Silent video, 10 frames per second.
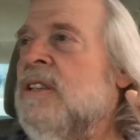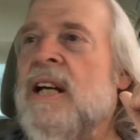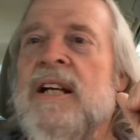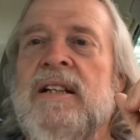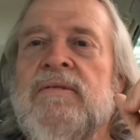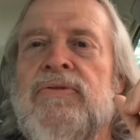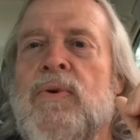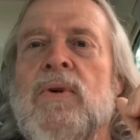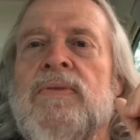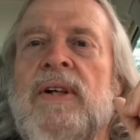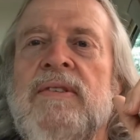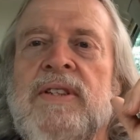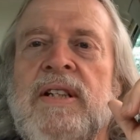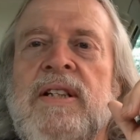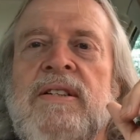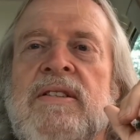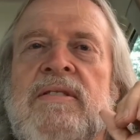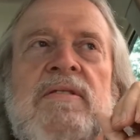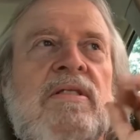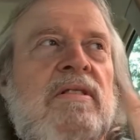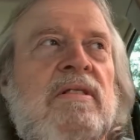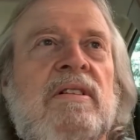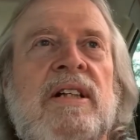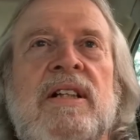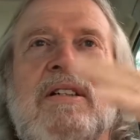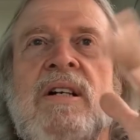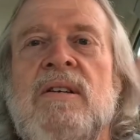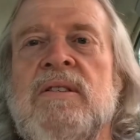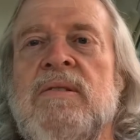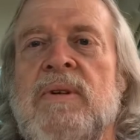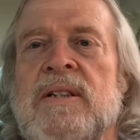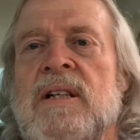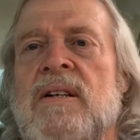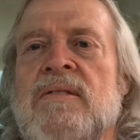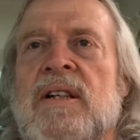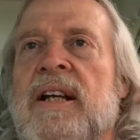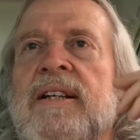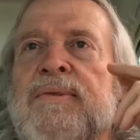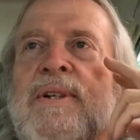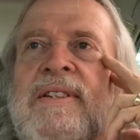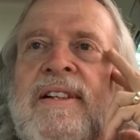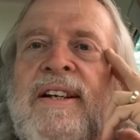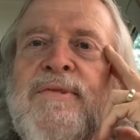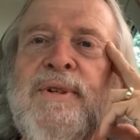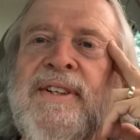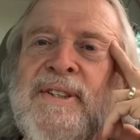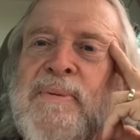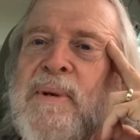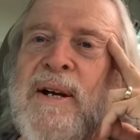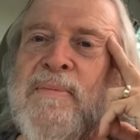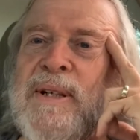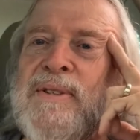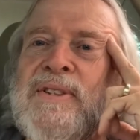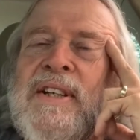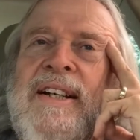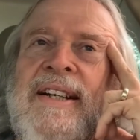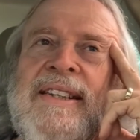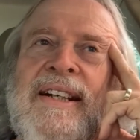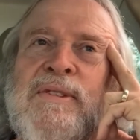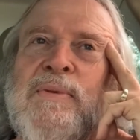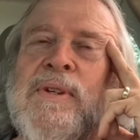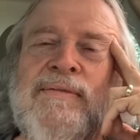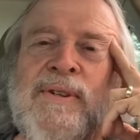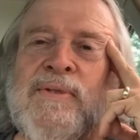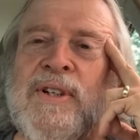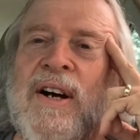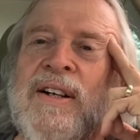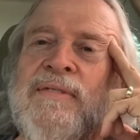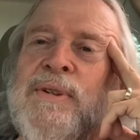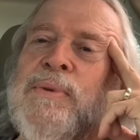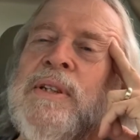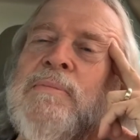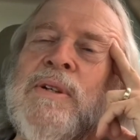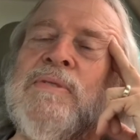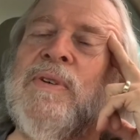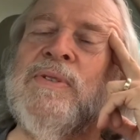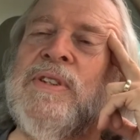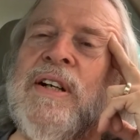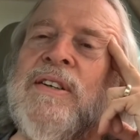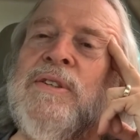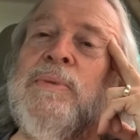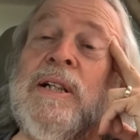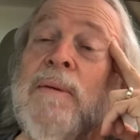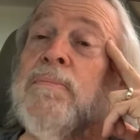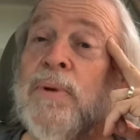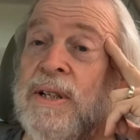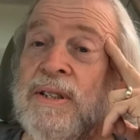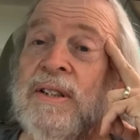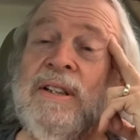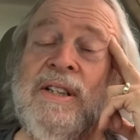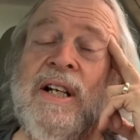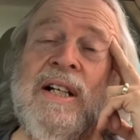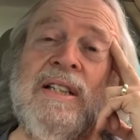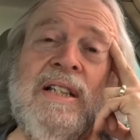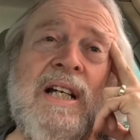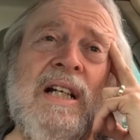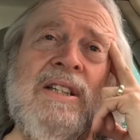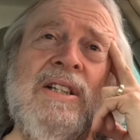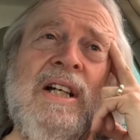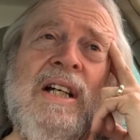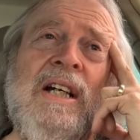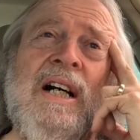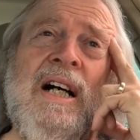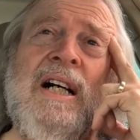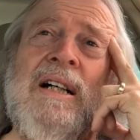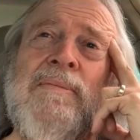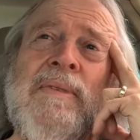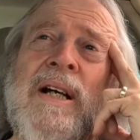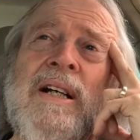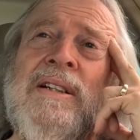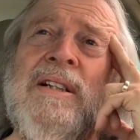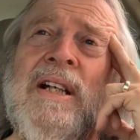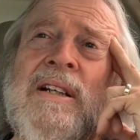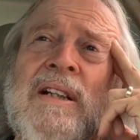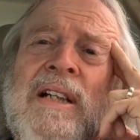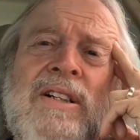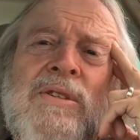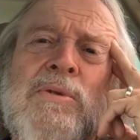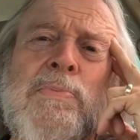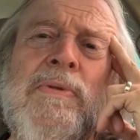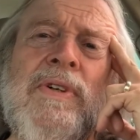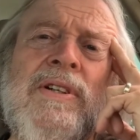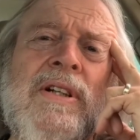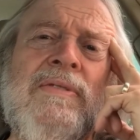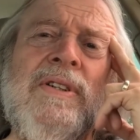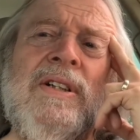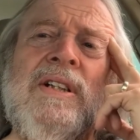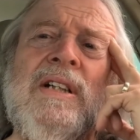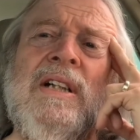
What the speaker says: stay in 4 or 5 cities in the East Coast and West Coast and hang the rest of the country. It doesn't matter because that's where the votes are. And if you win the most votes there, you become president of the United States. And elections would be very different.